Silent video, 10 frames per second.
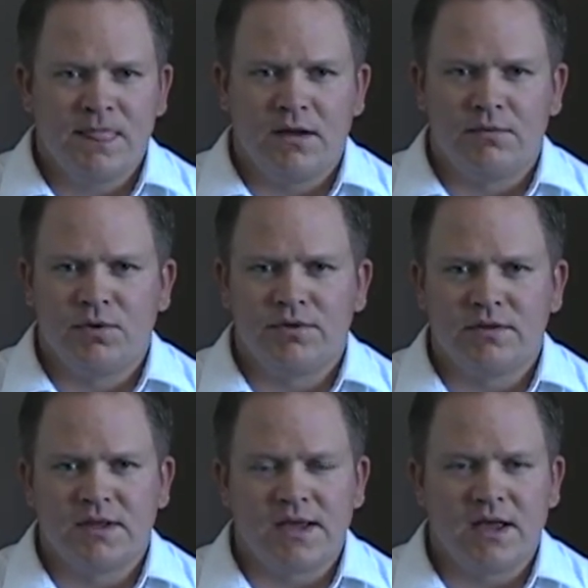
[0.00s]
one
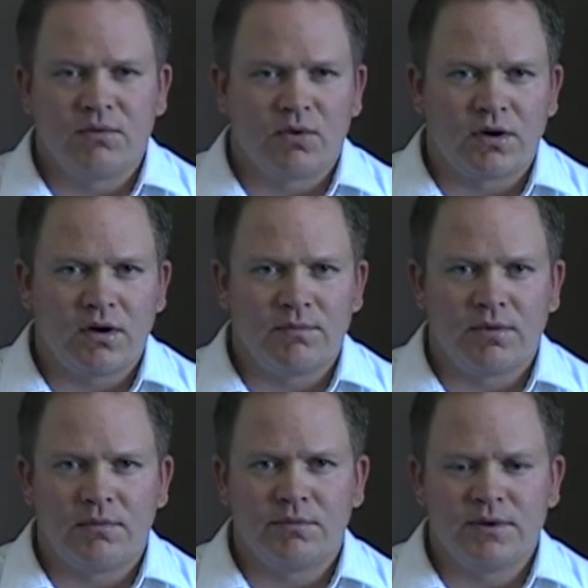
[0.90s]
thing they can work on
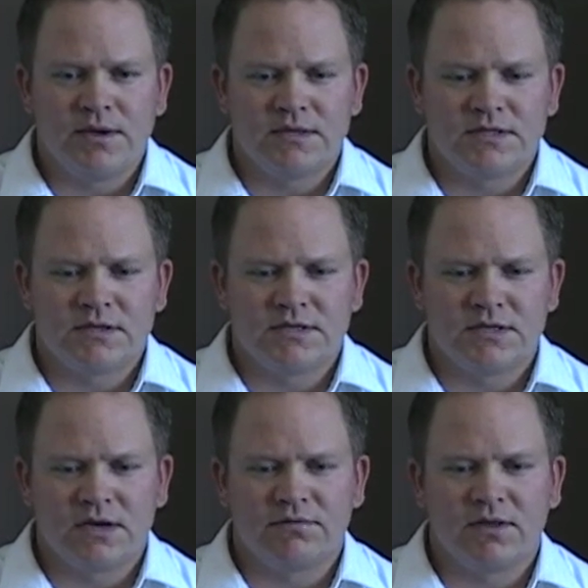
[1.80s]
probably is
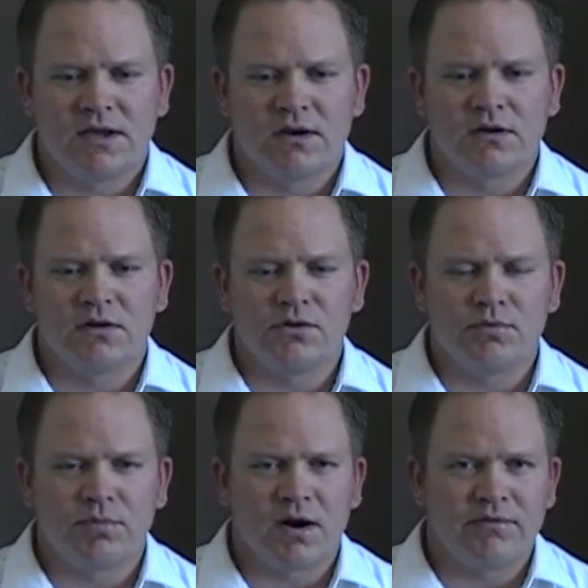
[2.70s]
seeing if they can
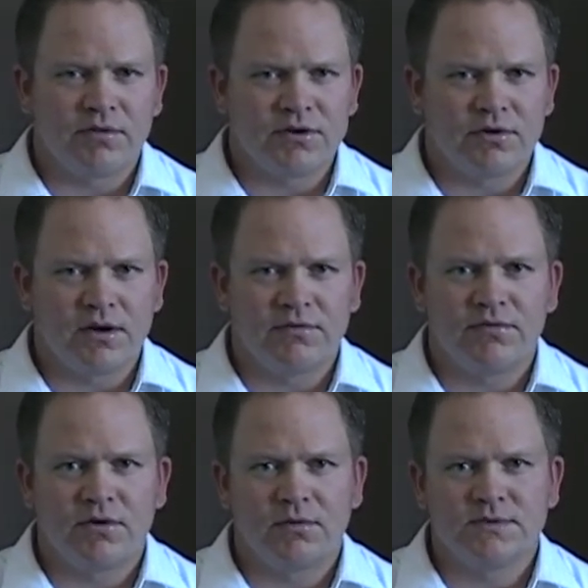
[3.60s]
include privately traded
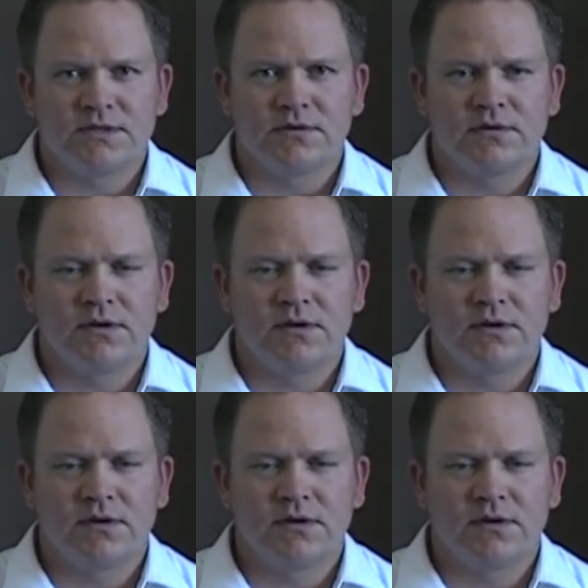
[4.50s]
firms and